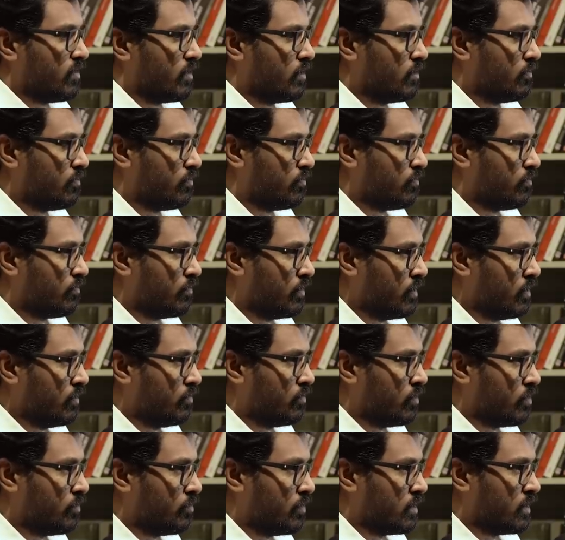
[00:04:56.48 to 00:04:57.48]
if we
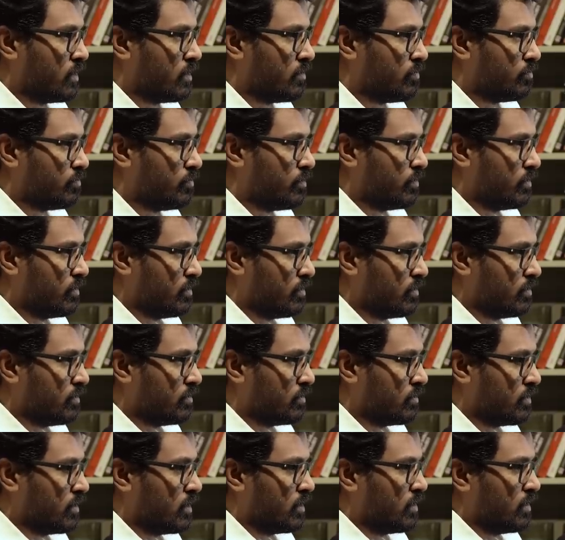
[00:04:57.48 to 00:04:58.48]
open up
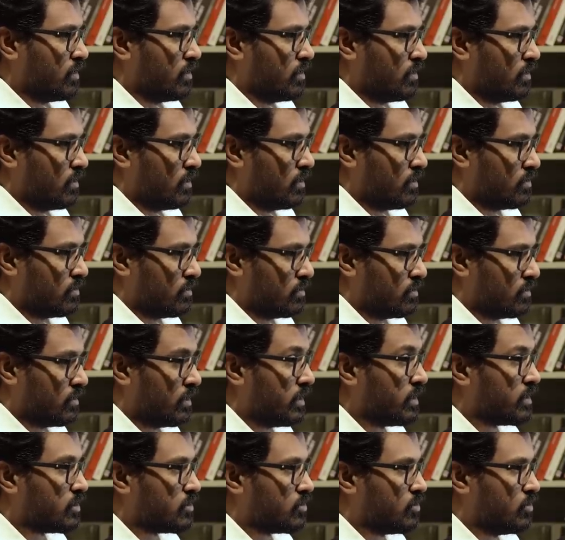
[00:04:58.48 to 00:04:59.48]

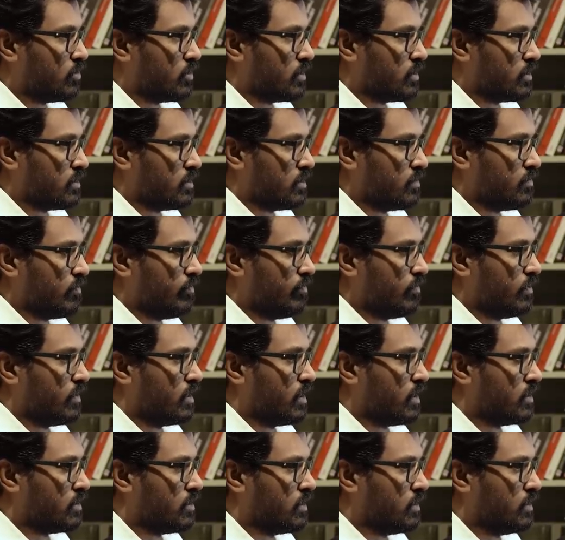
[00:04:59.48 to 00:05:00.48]
their stories,
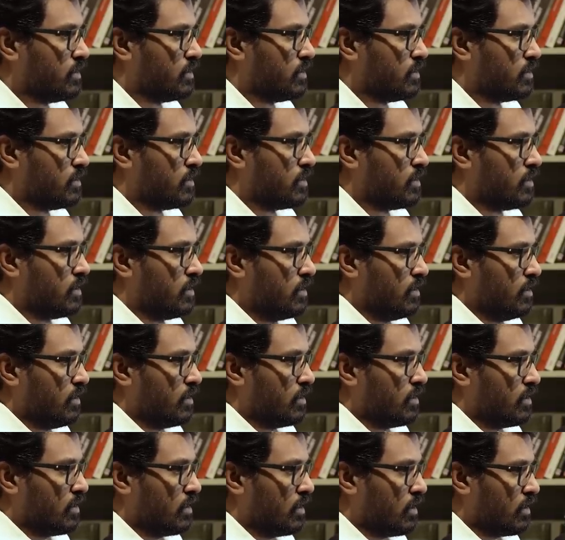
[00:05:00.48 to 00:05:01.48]
I think
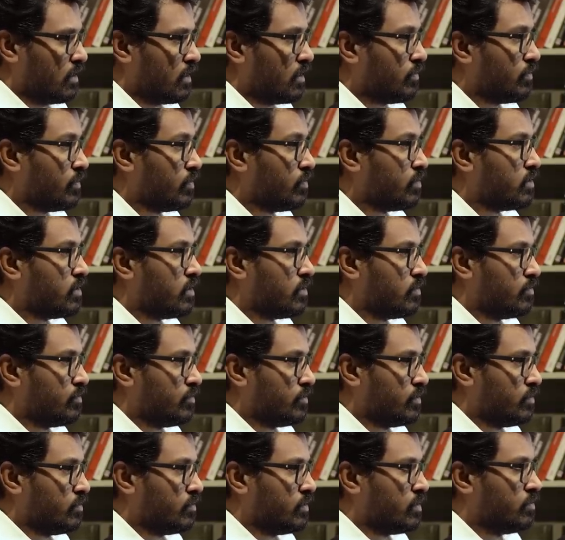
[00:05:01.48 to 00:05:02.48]
every one
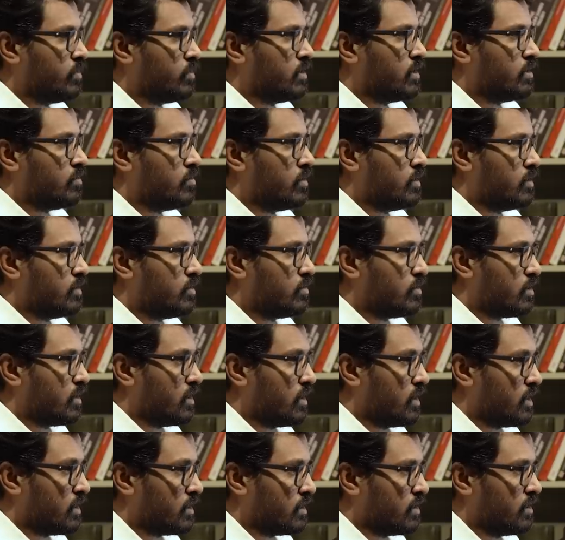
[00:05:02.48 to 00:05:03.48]
of you be able to
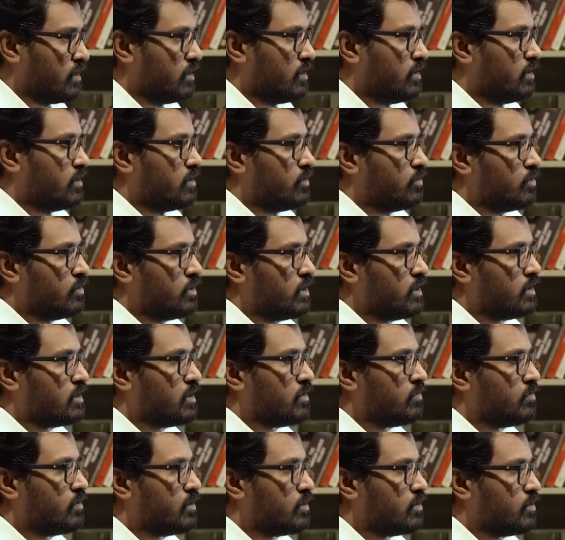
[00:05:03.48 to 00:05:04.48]
relate to
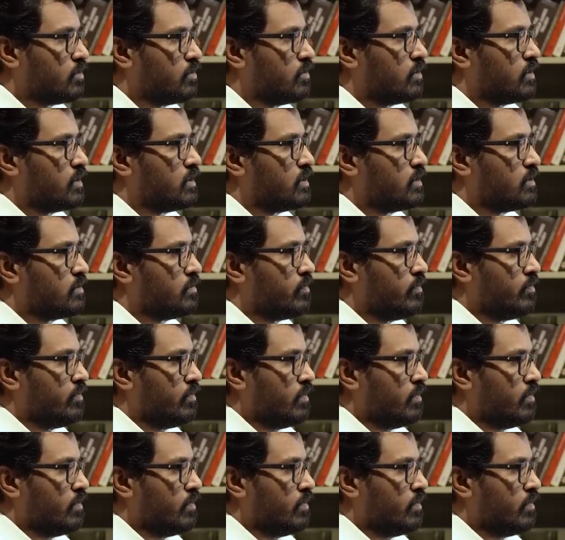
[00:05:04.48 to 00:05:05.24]
each of these stories,